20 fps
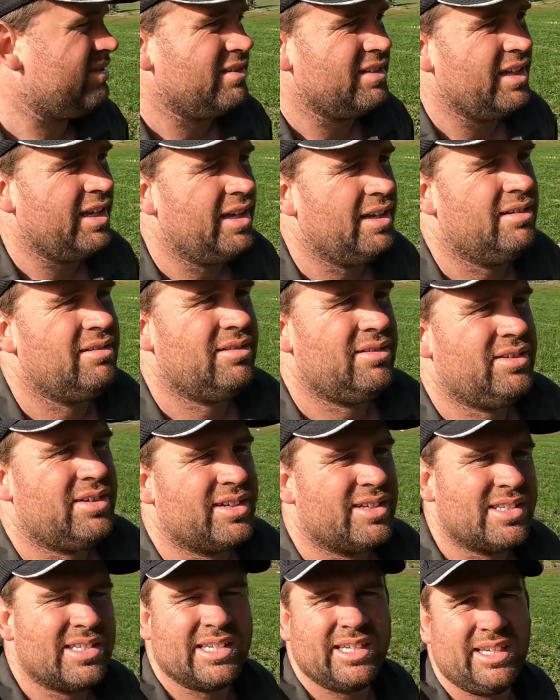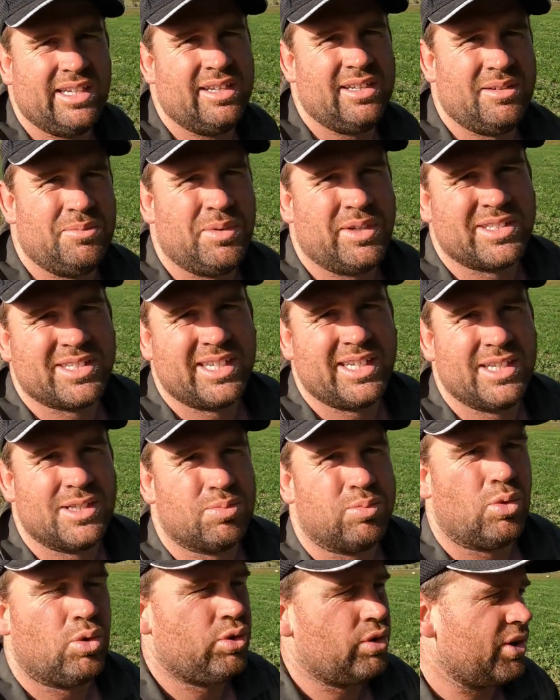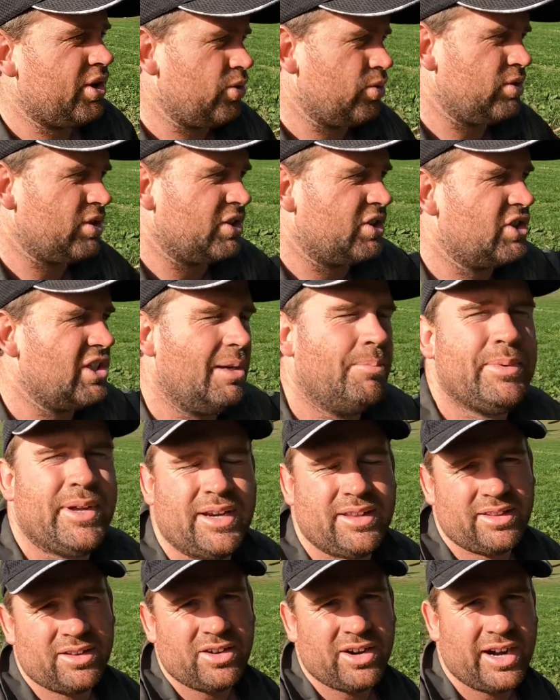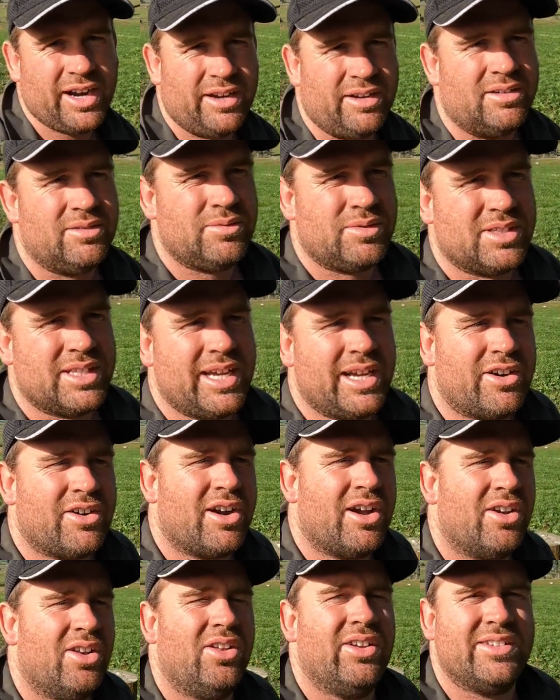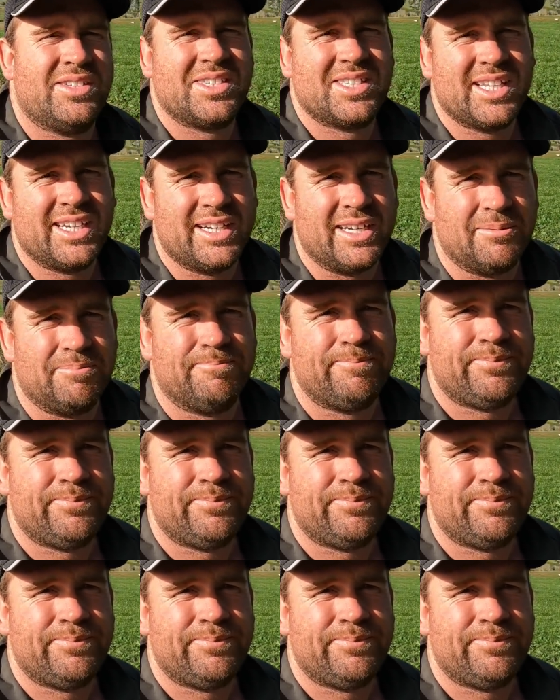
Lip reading: yeah, like I said, once it gets watered, it'll just jump out of the ground. It'll start growing like stink.